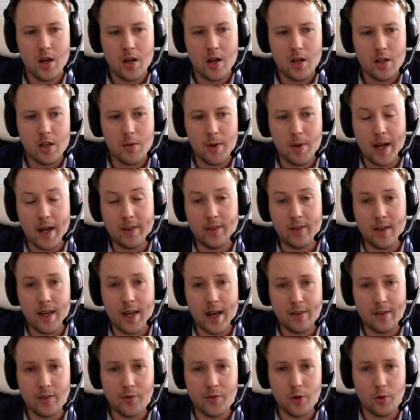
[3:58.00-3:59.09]
The Black Sea
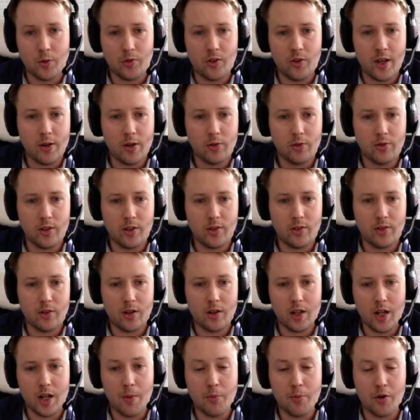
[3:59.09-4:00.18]
has, of course, yielded
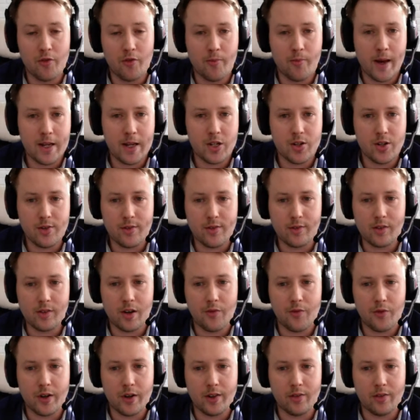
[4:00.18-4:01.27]
a number of major
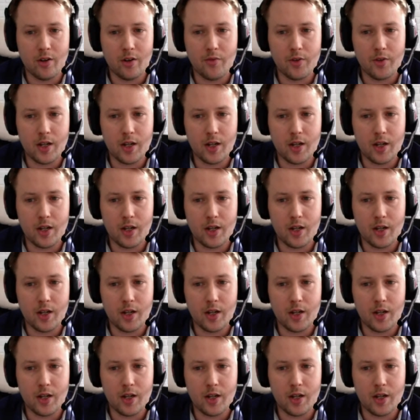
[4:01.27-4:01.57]
discoveries over the